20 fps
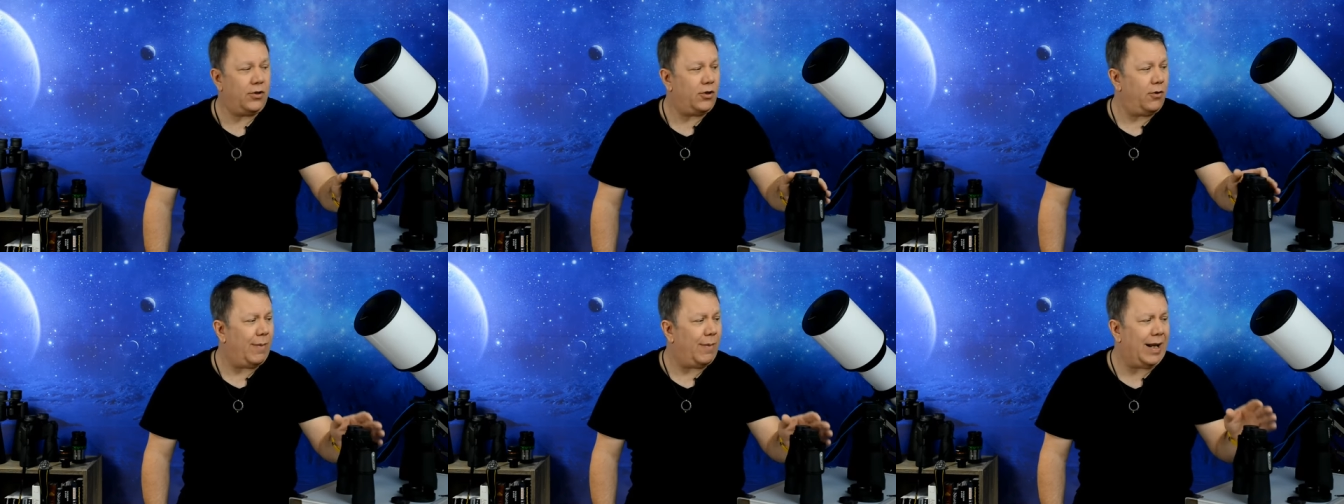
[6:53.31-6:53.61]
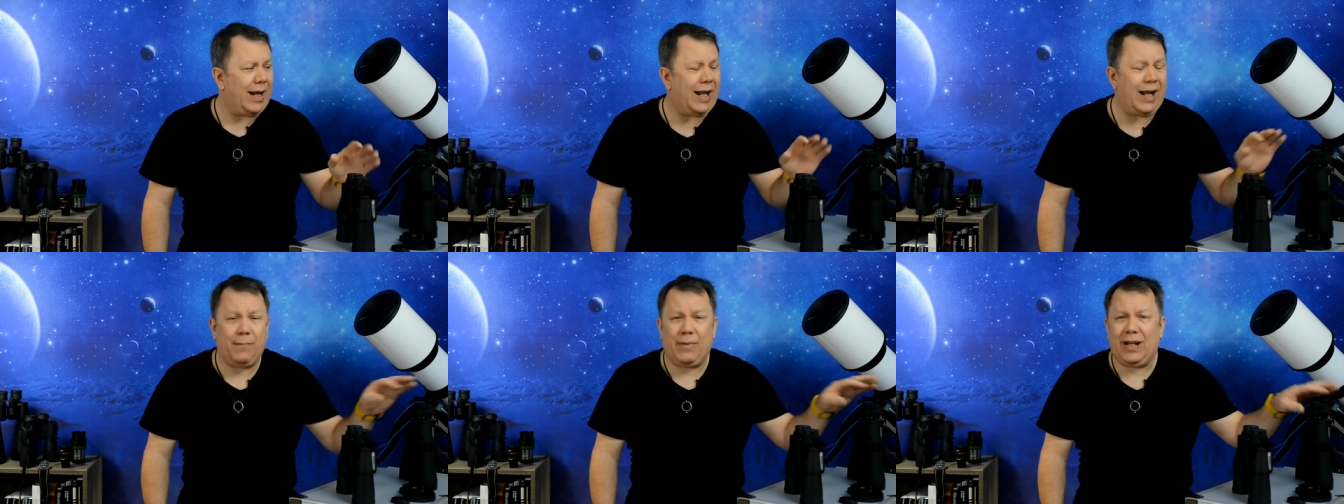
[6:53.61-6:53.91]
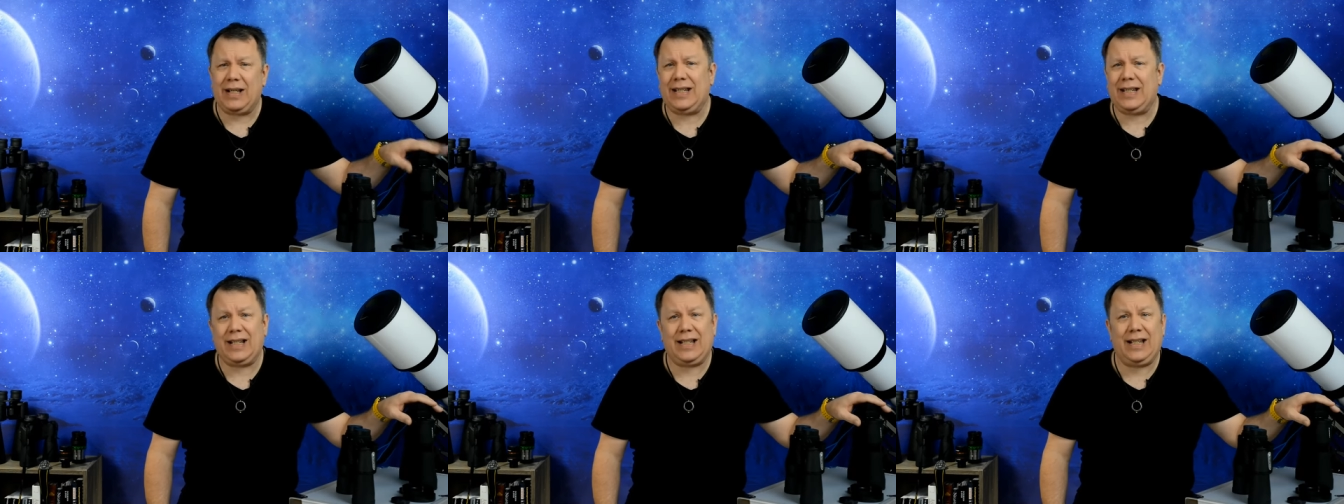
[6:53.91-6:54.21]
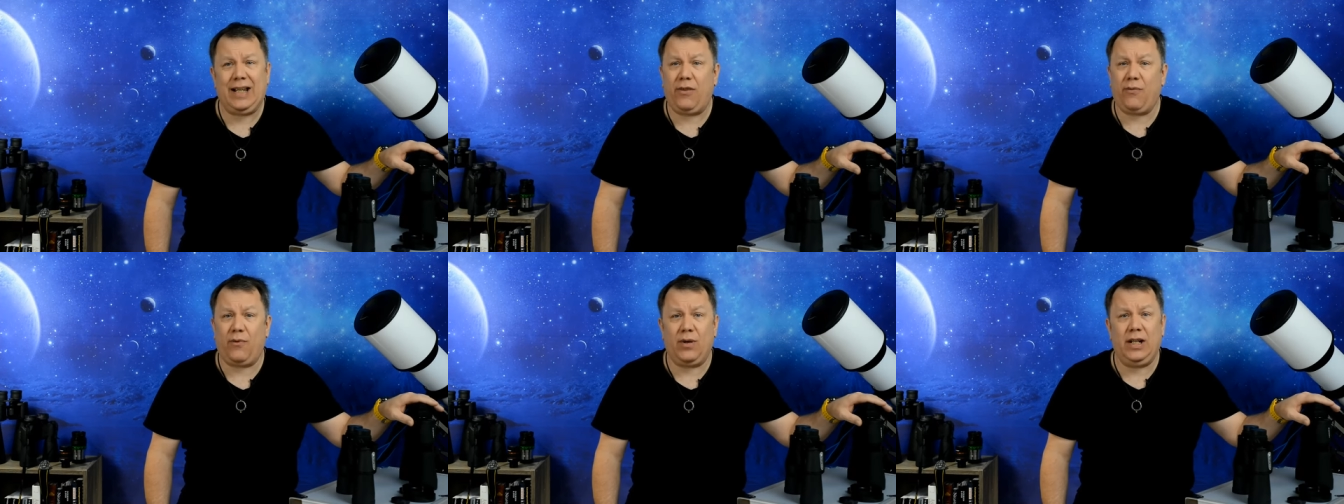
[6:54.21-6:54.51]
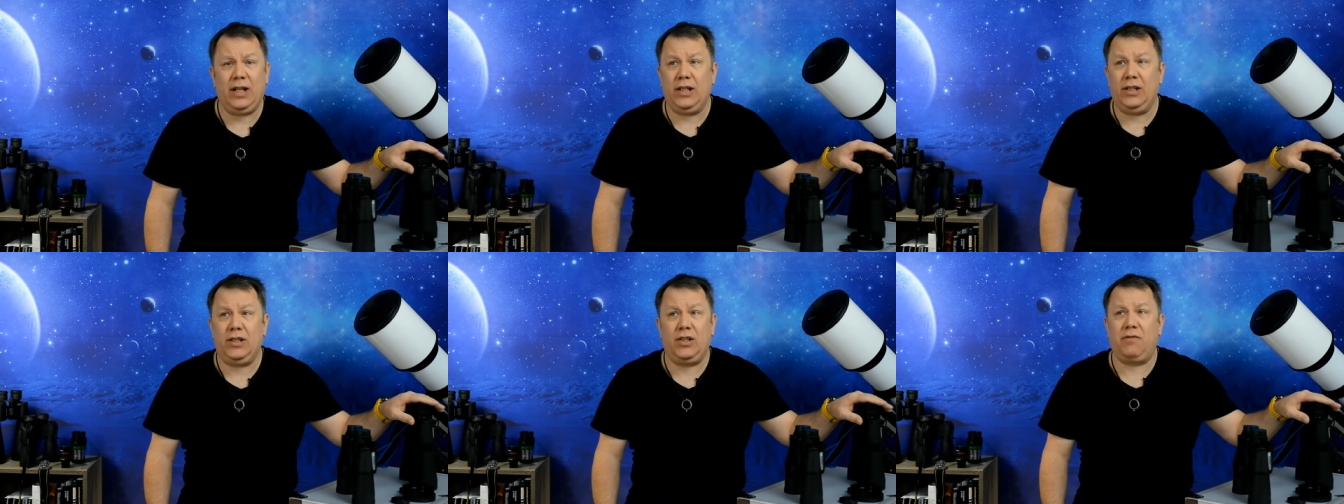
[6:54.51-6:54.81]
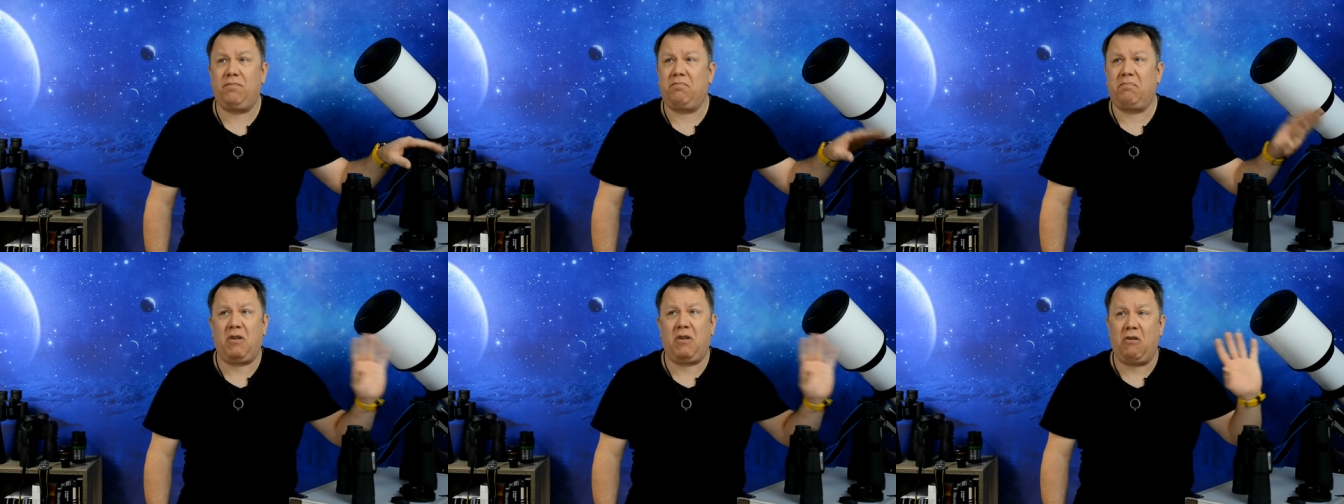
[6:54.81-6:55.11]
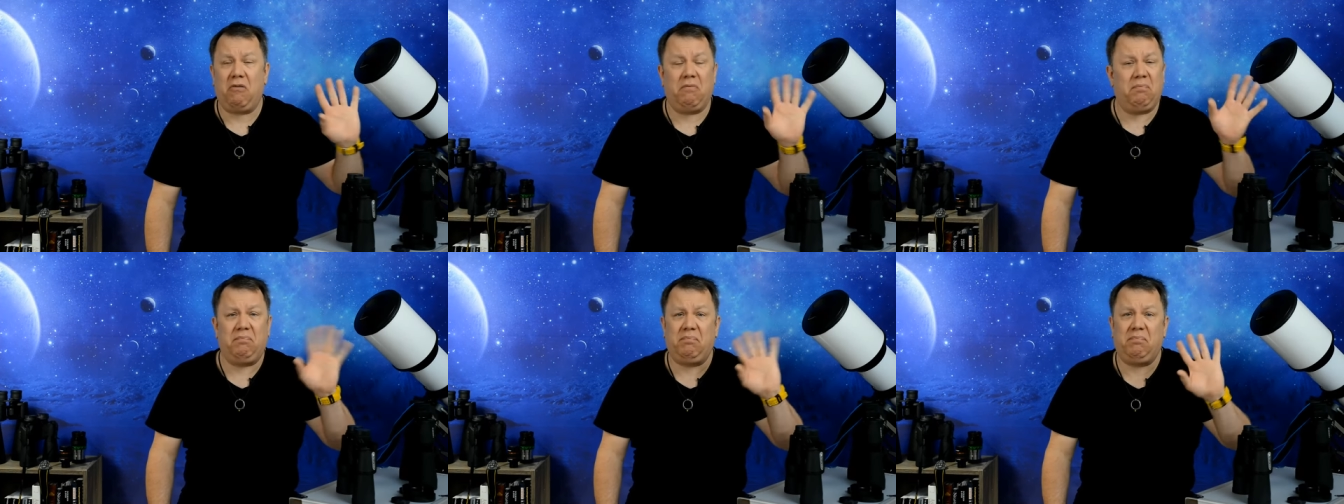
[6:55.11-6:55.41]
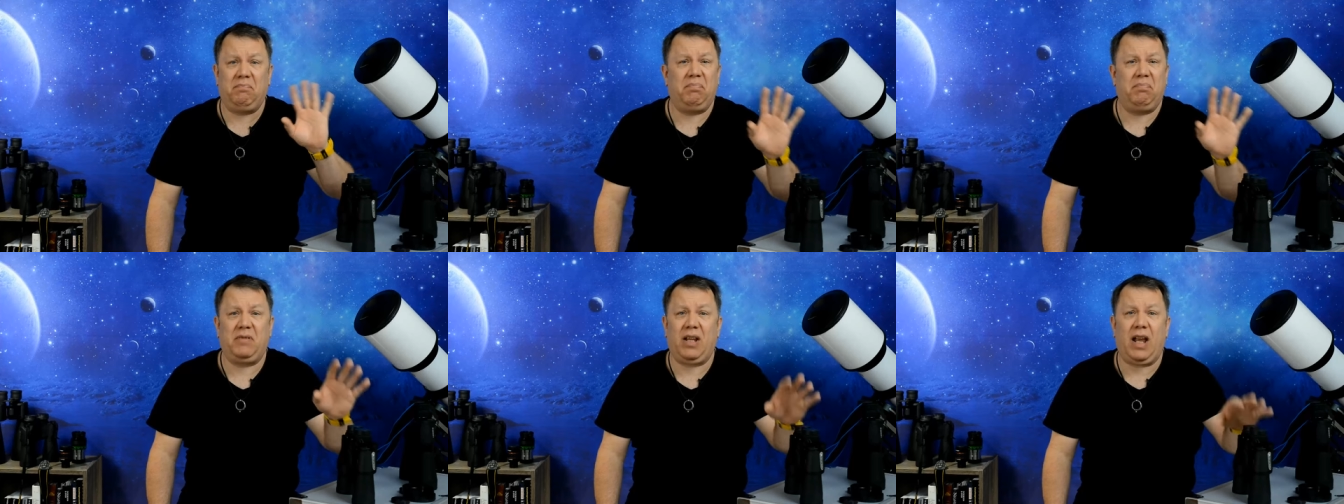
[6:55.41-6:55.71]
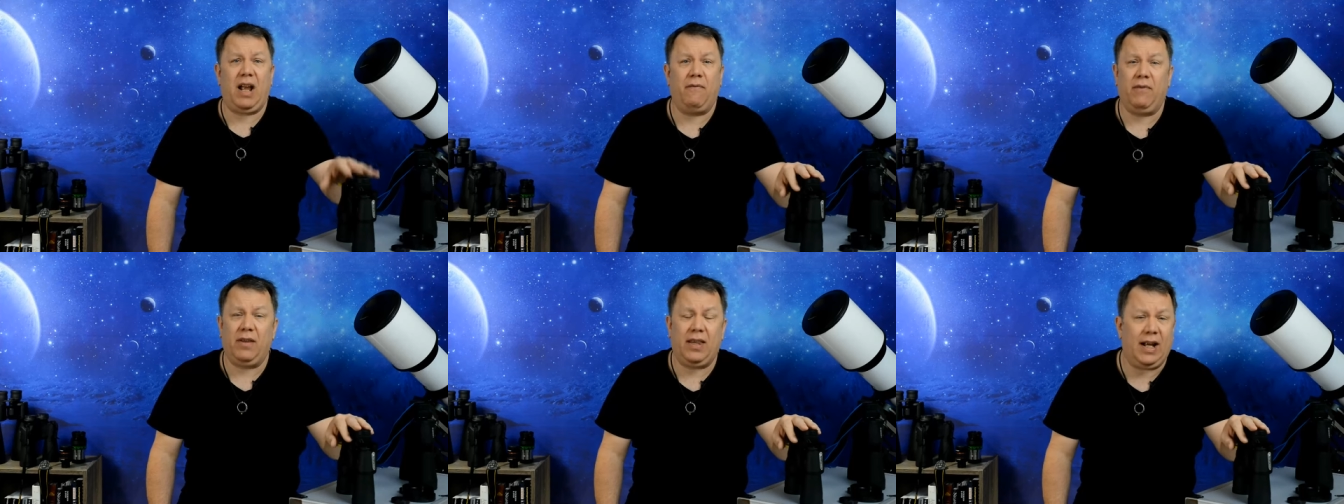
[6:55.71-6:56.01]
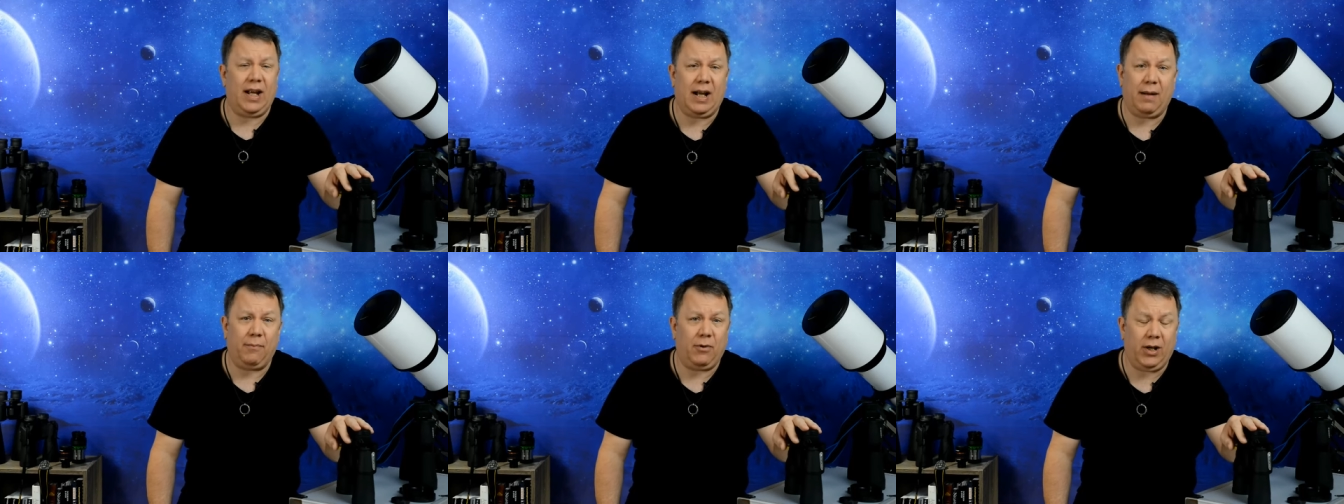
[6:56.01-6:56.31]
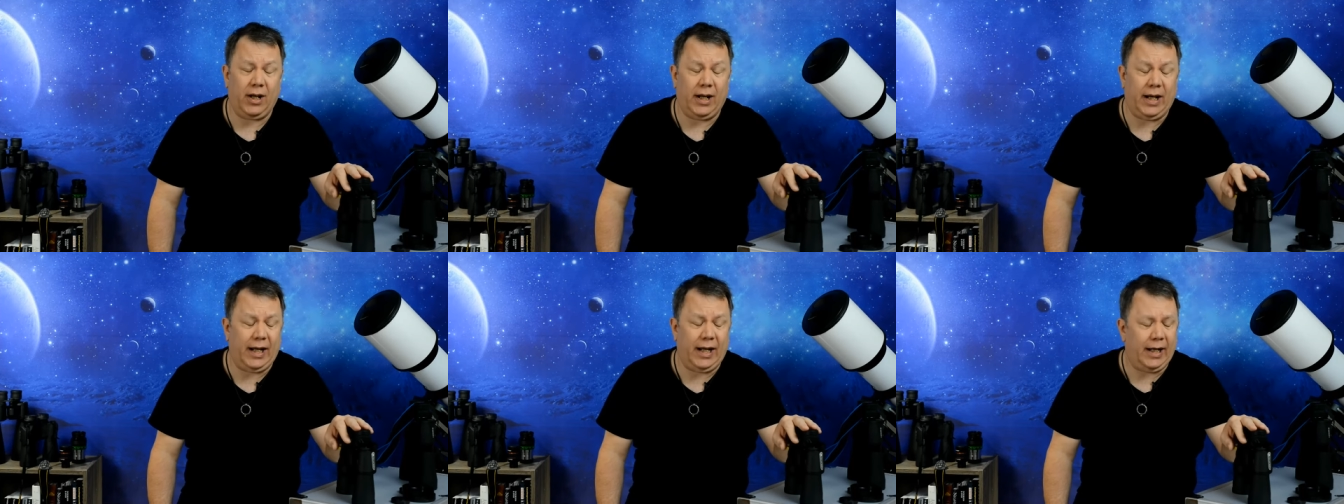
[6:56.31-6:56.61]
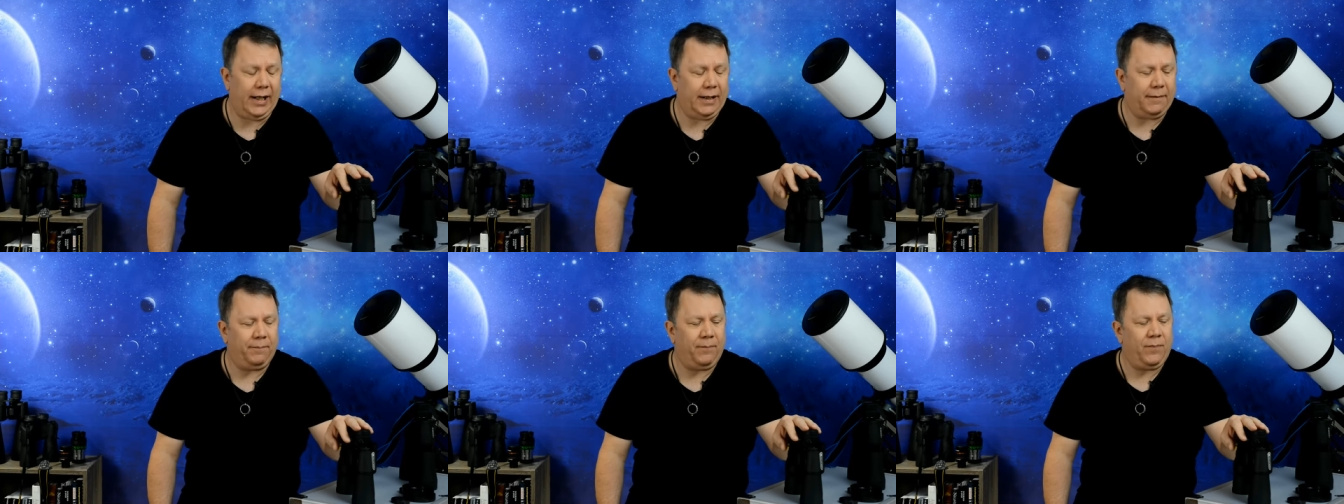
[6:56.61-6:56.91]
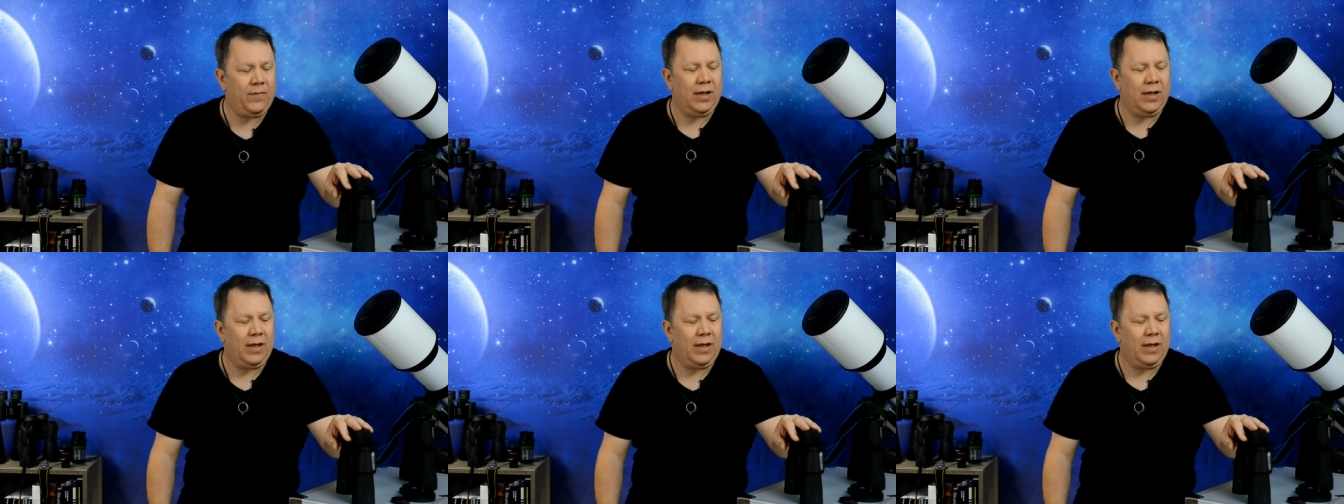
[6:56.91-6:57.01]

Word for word: so my 9x63s are everything I'm going to need.